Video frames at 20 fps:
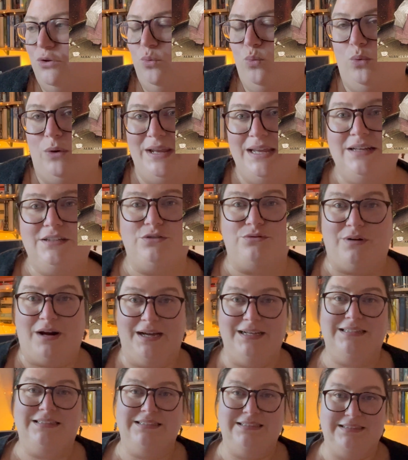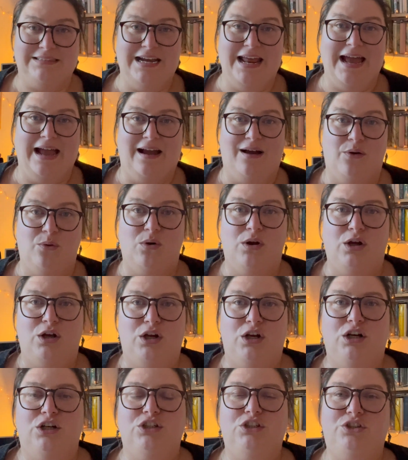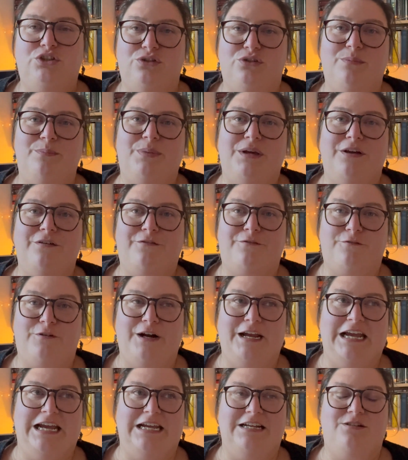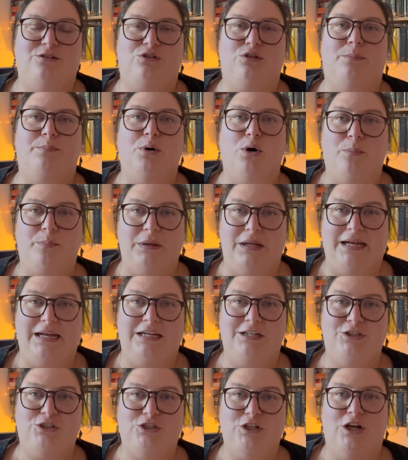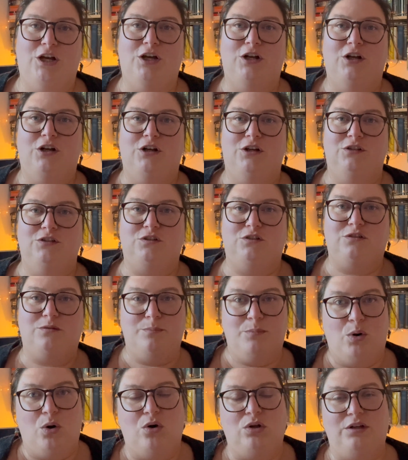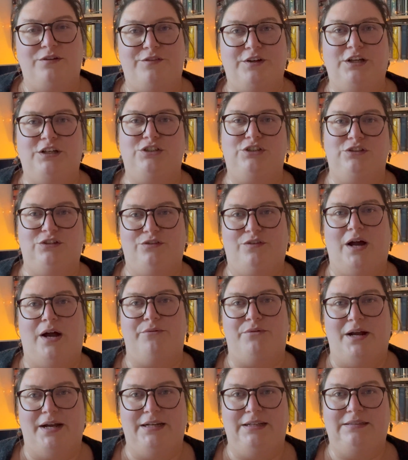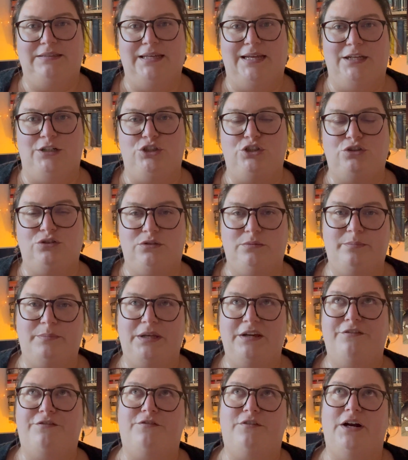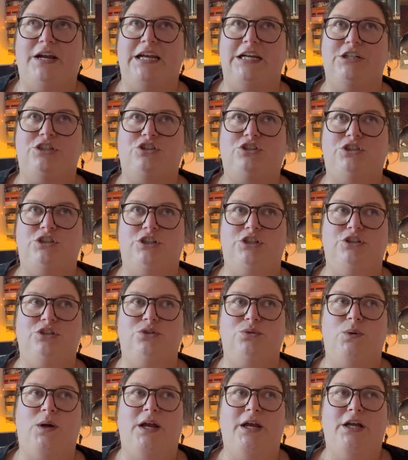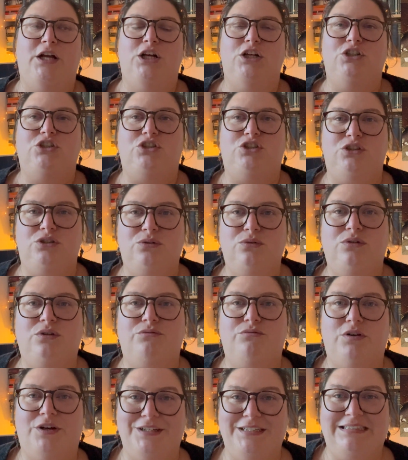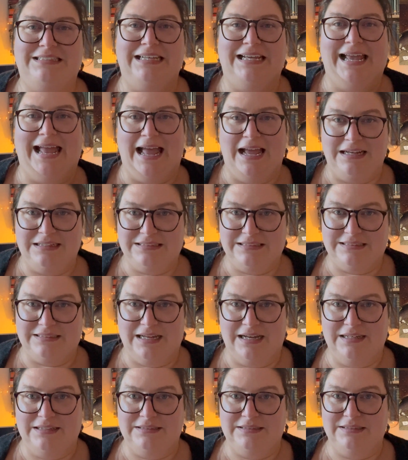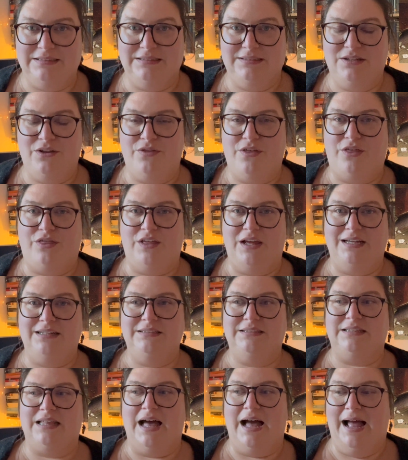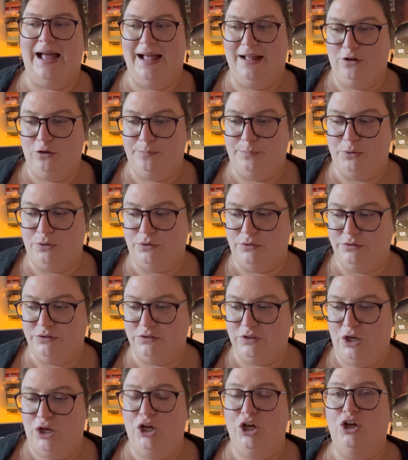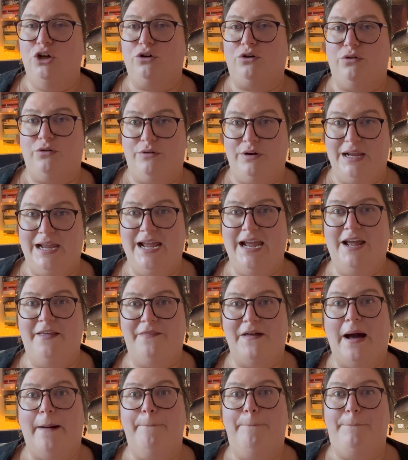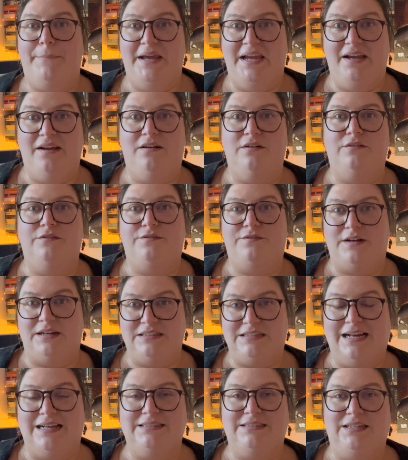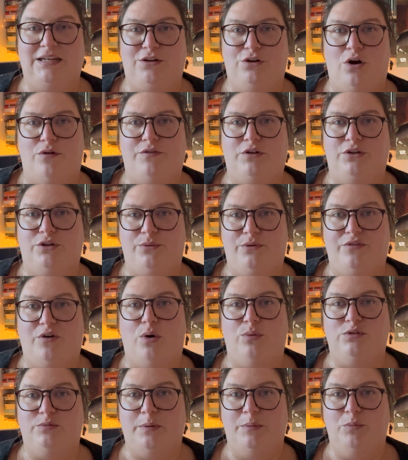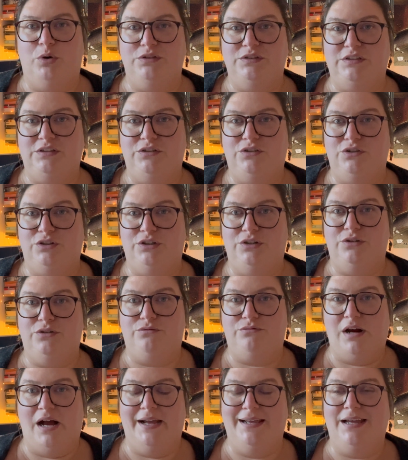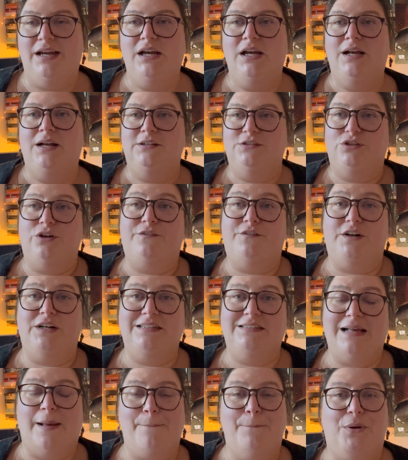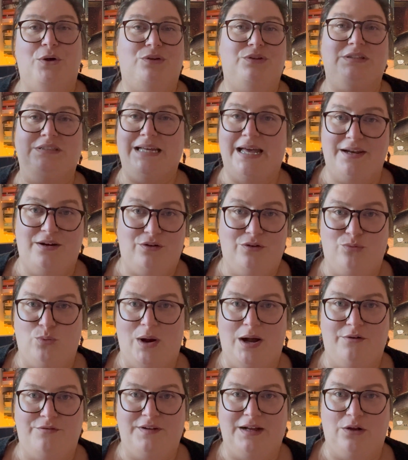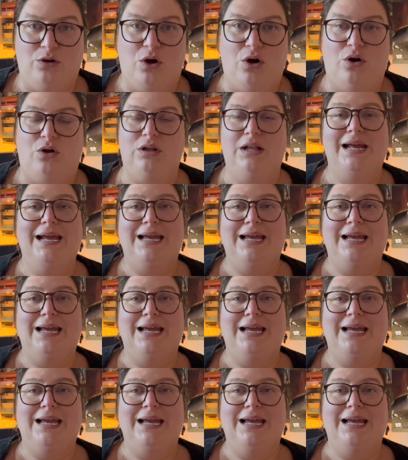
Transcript: we as writers now shouldn't be afraid to publish smaller versions of our writing, shouldn't be afraid to do the writing exercises, the things that help us create that big, fantastic novel that we've always been wanting to write. So, for example, The Tenant of Wildfell Hall